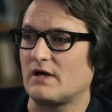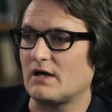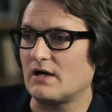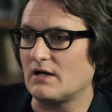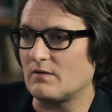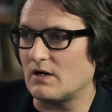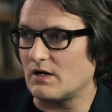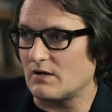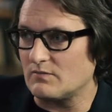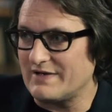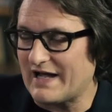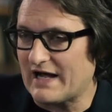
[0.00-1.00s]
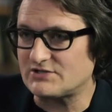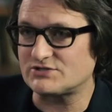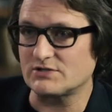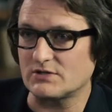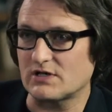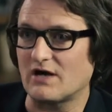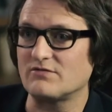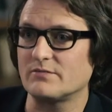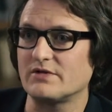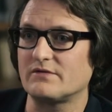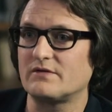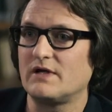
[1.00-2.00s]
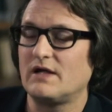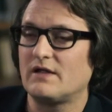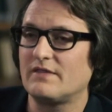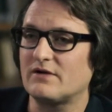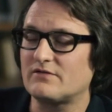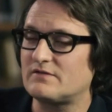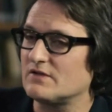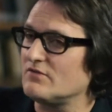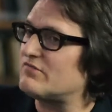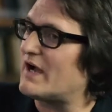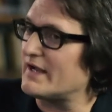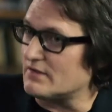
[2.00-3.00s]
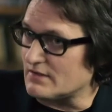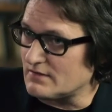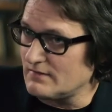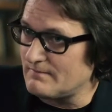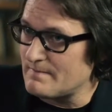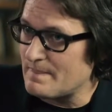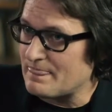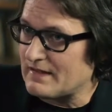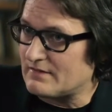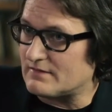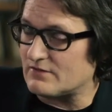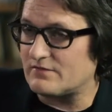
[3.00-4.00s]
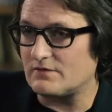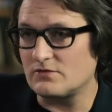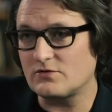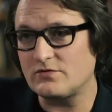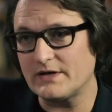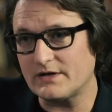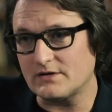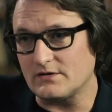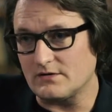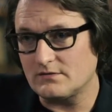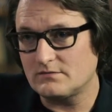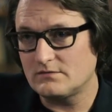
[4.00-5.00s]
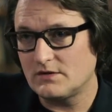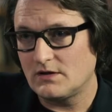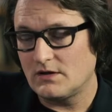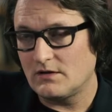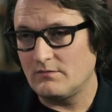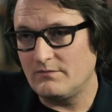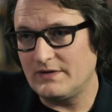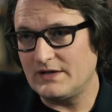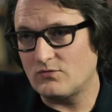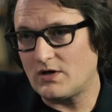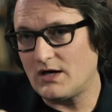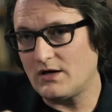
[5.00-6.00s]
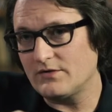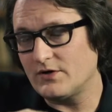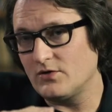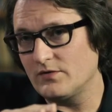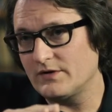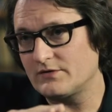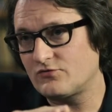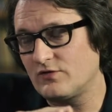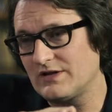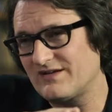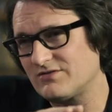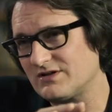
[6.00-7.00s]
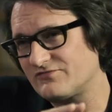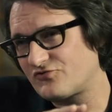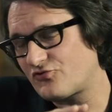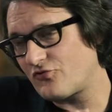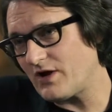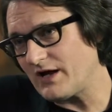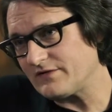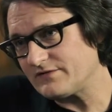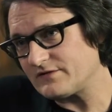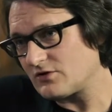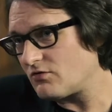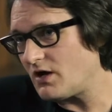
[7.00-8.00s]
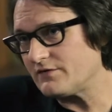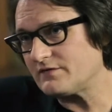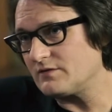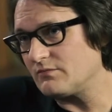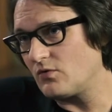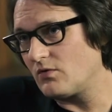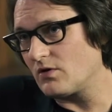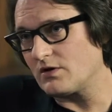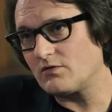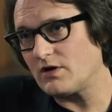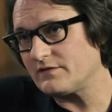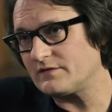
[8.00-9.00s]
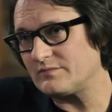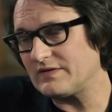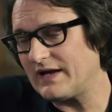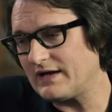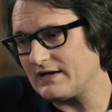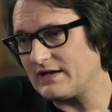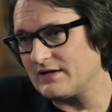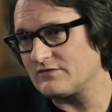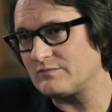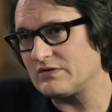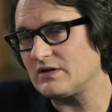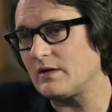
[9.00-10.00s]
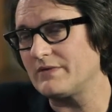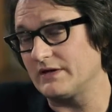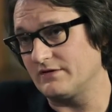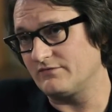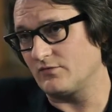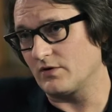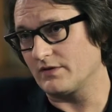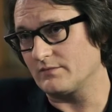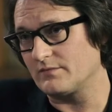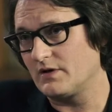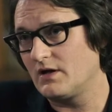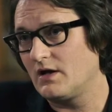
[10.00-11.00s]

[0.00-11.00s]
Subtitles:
national governments? They're still vital, they're still critical. Meanwhile, though, the level of trust across the board, across the planet, has plummeted for them.